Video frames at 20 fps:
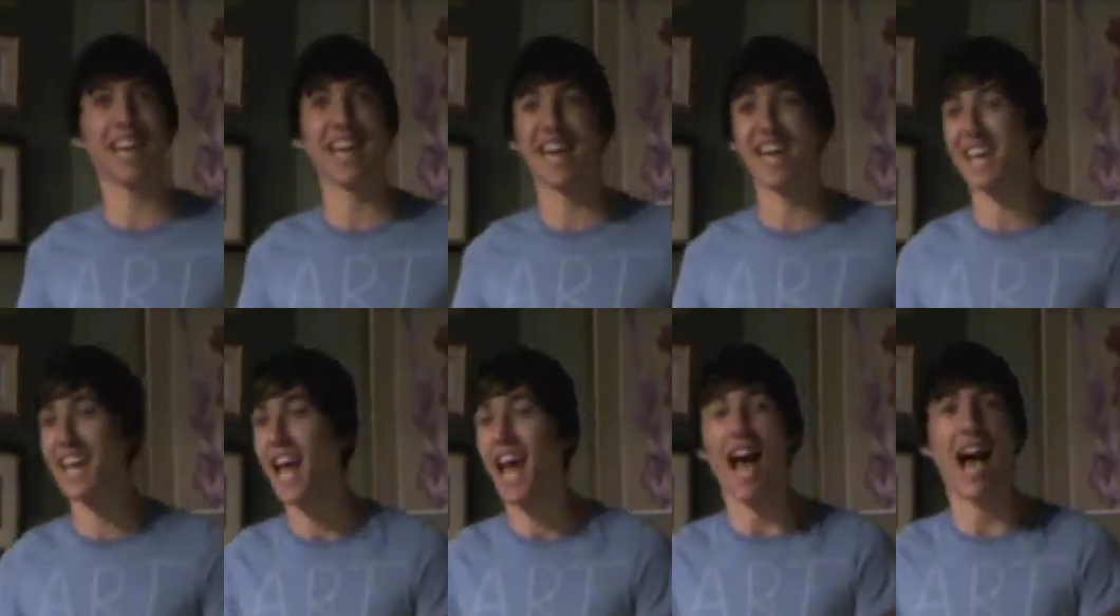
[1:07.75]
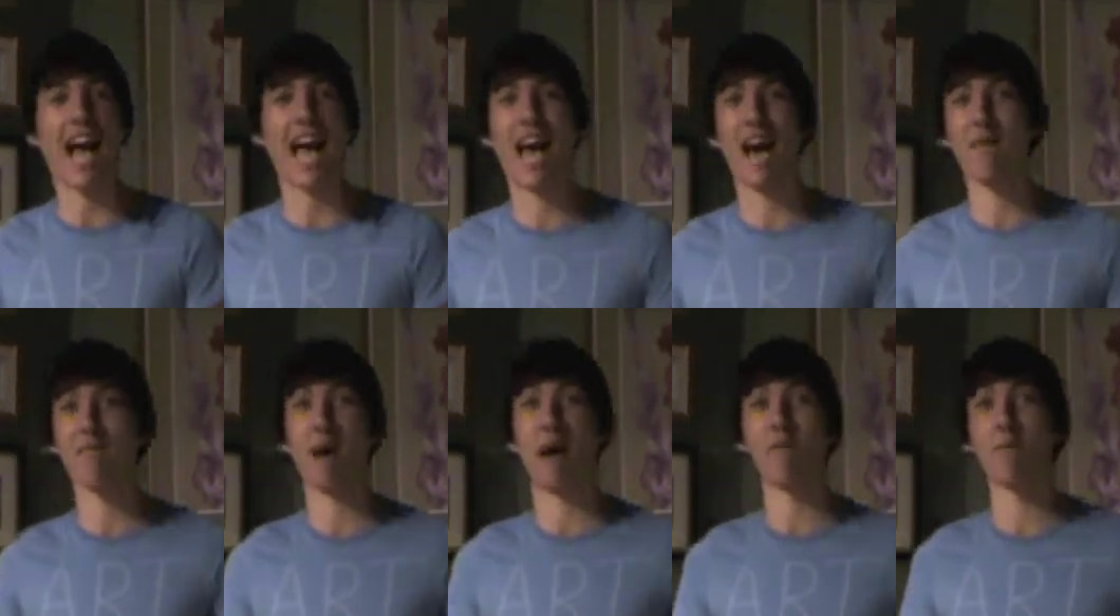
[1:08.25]
I
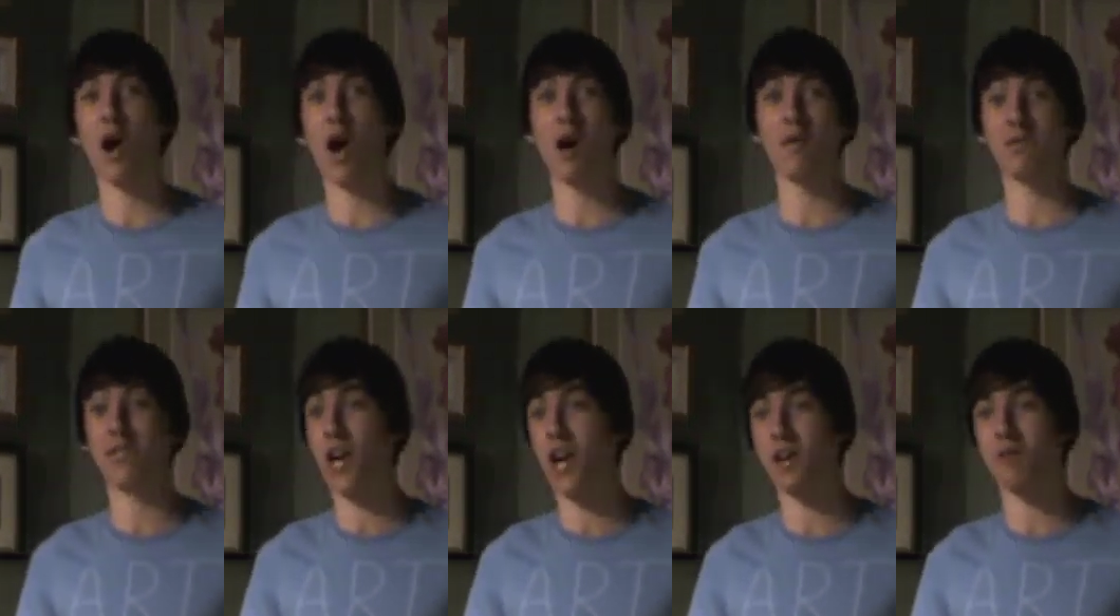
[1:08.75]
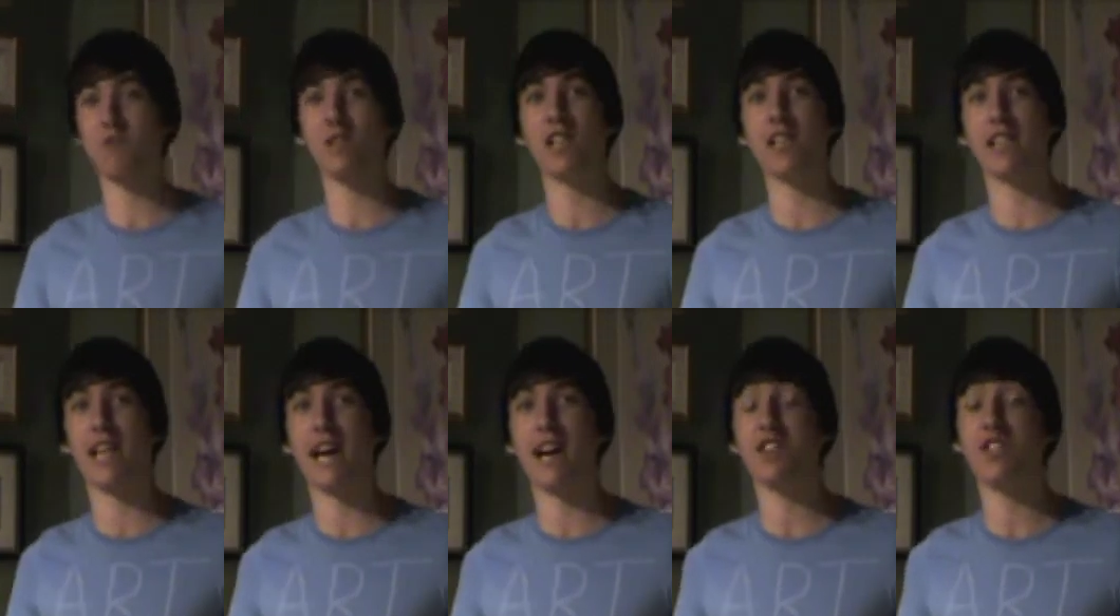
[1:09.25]
have my mom talking really
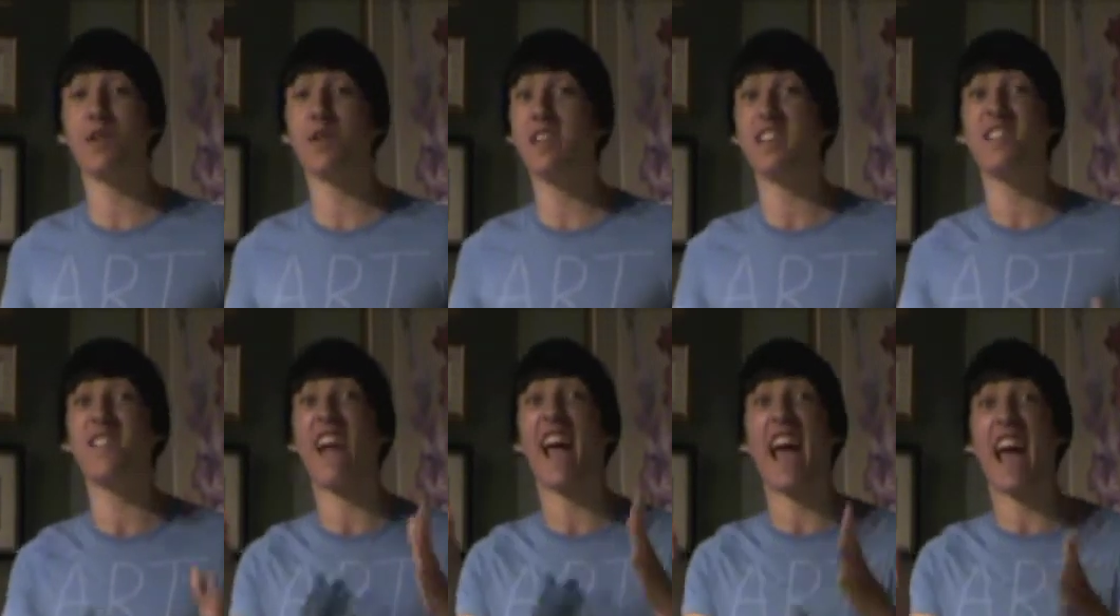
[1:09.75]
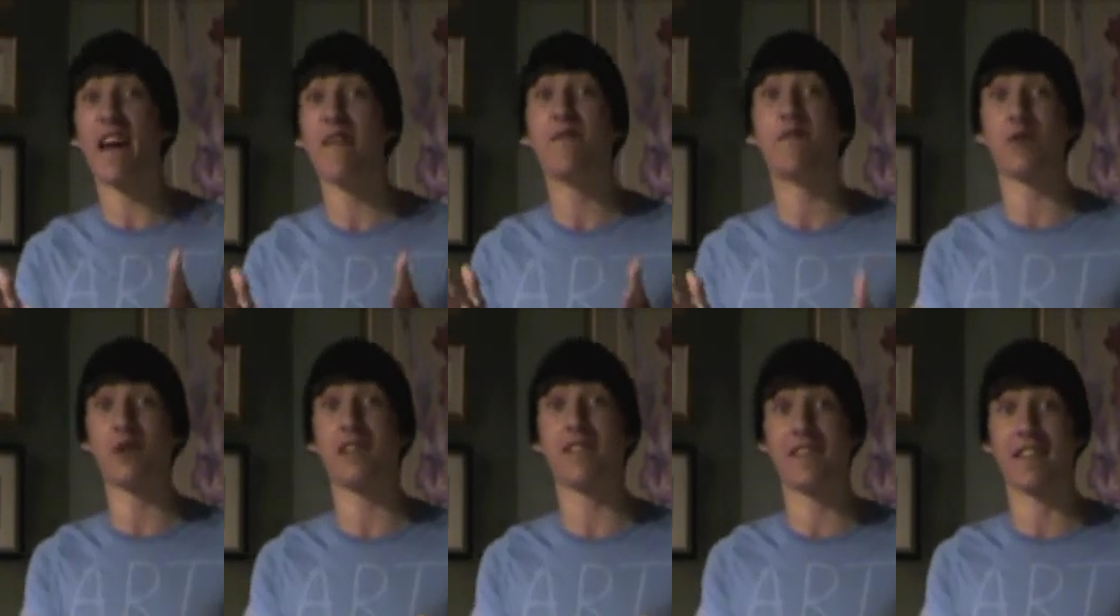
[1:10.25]
loud. You can hear
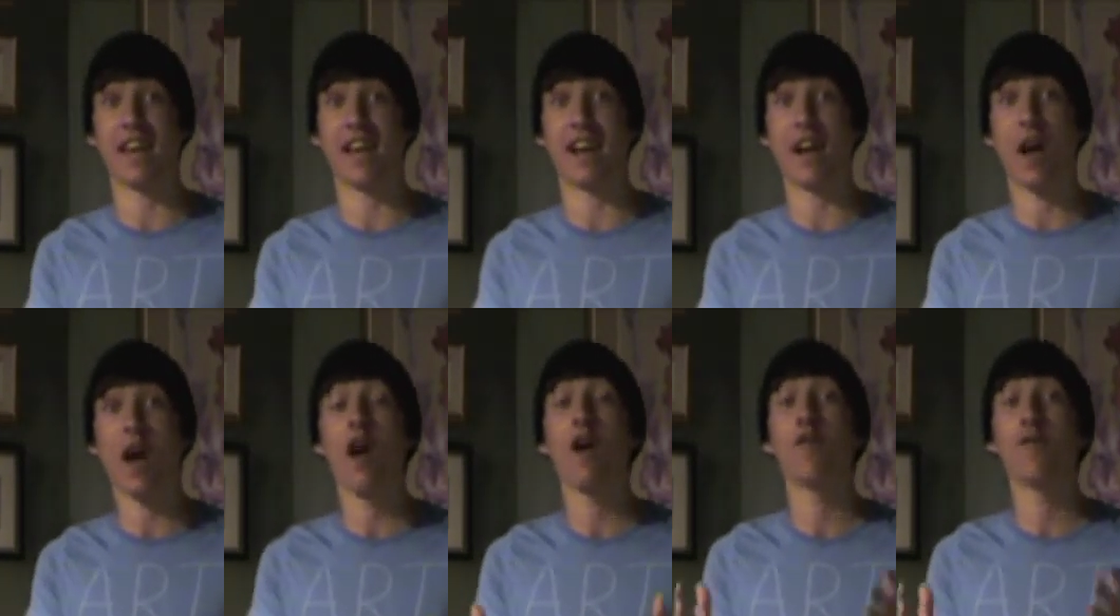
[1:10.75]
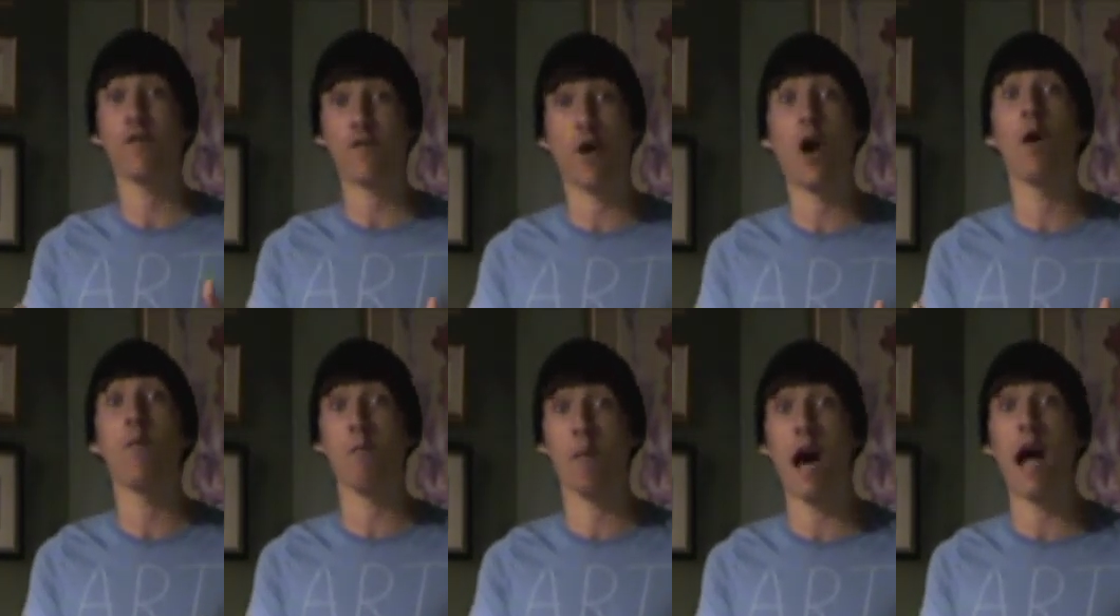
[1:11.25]
everything from
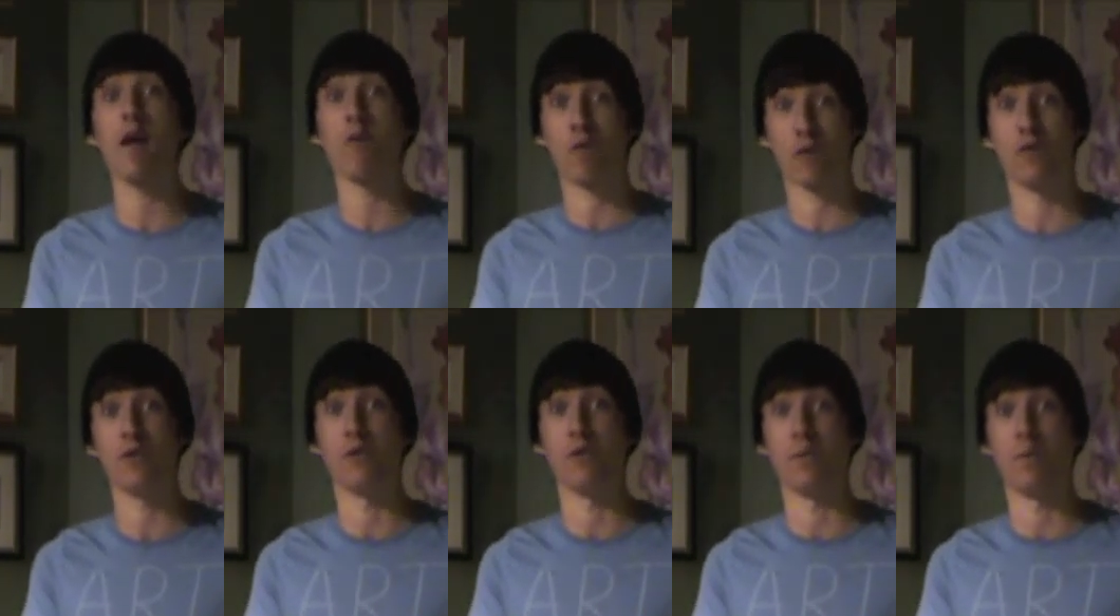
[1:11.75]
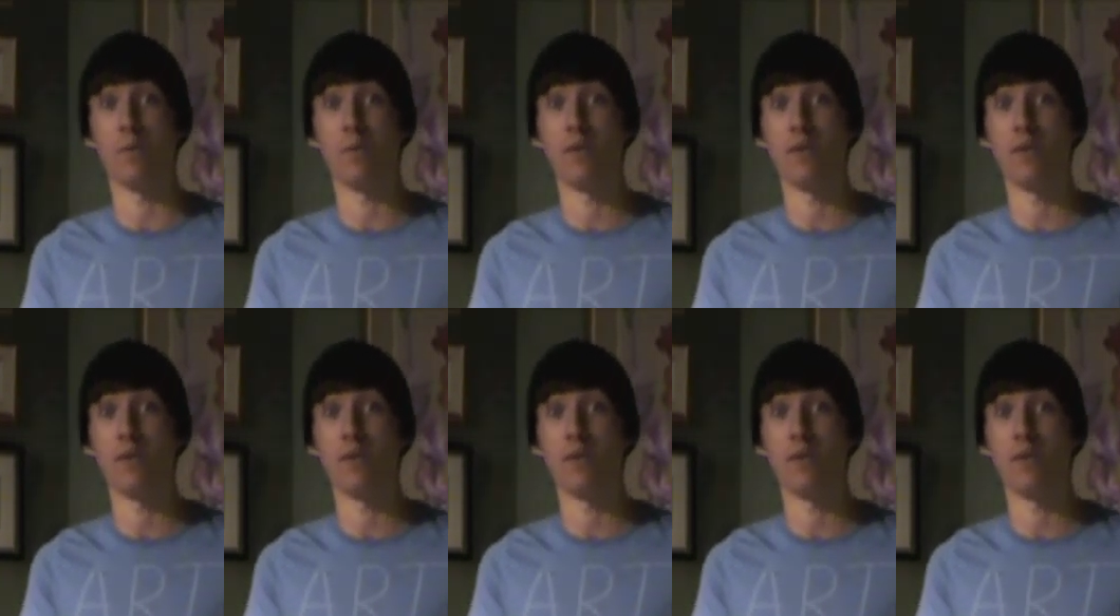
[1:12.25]
my room.